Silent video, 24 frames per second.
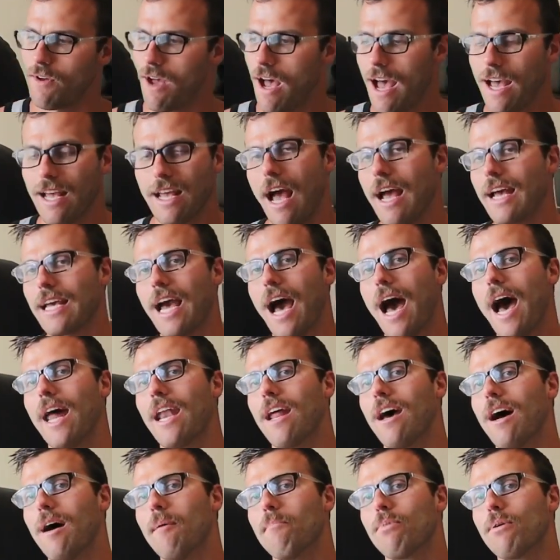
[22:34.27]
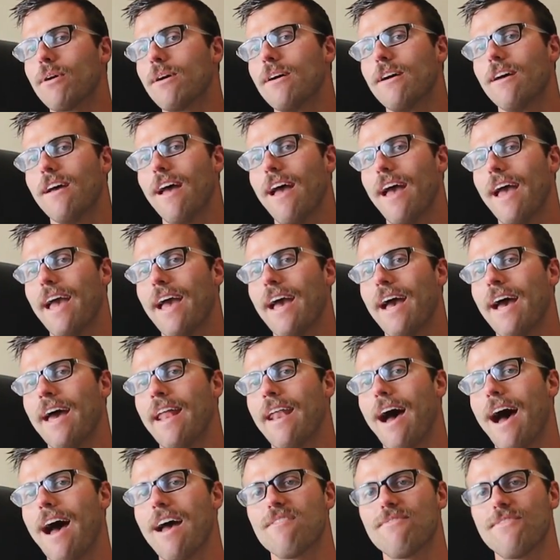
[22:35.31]
I got up
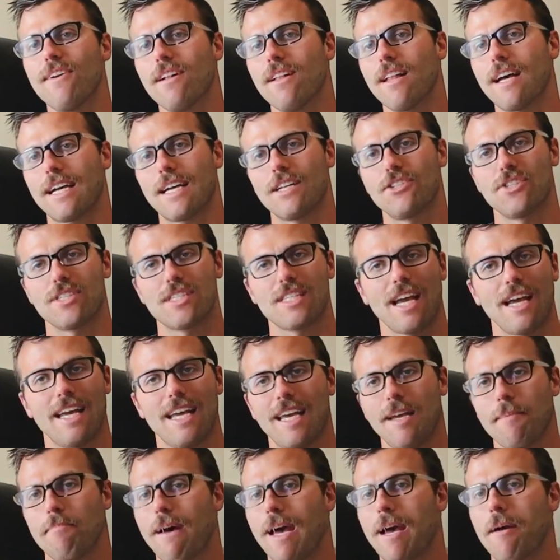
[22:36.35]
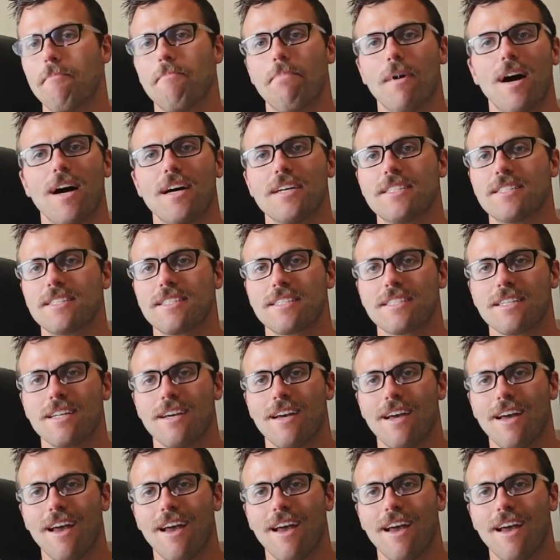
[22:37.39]
and I felt like I just got hit by a bus.